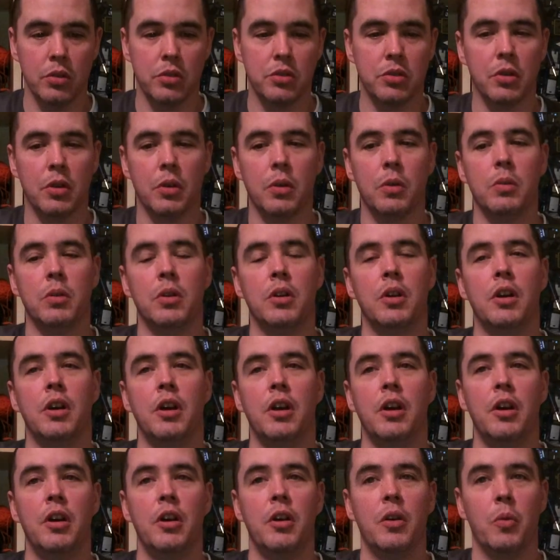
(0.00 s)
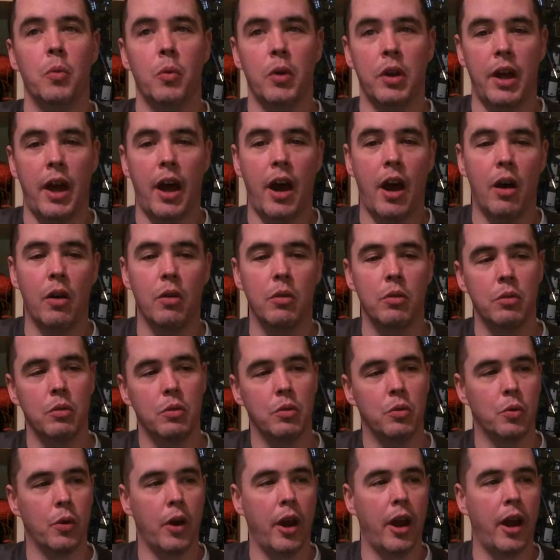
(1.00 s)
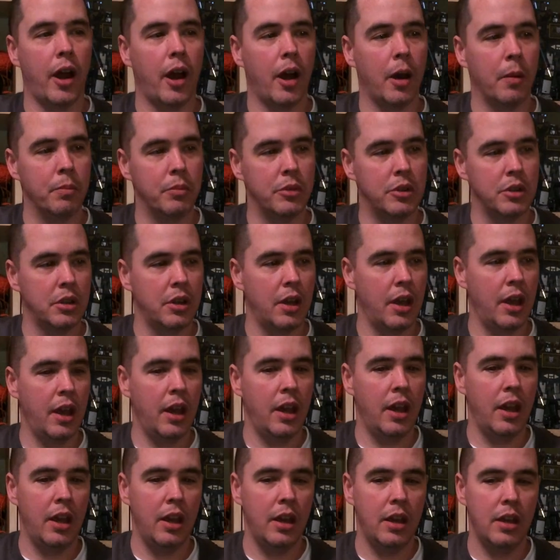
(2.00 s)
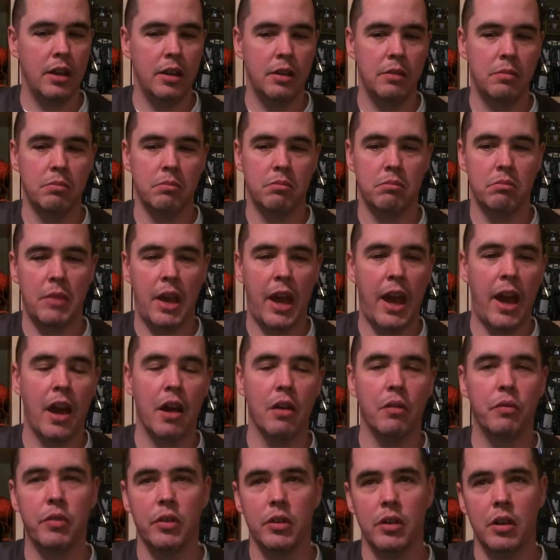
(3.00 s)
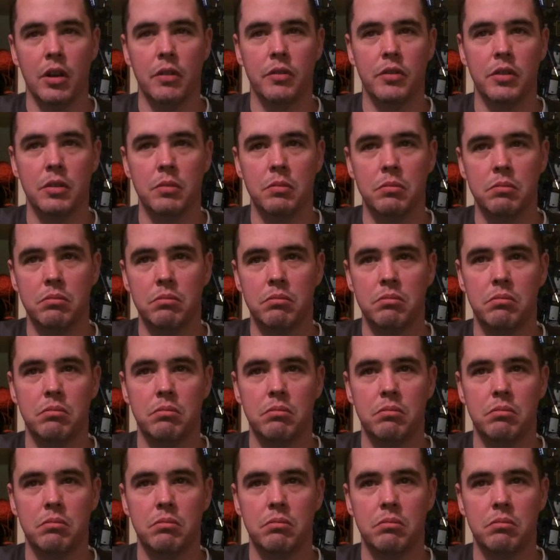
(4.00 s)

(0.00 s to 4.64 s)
So went out, grabbed a handful of them,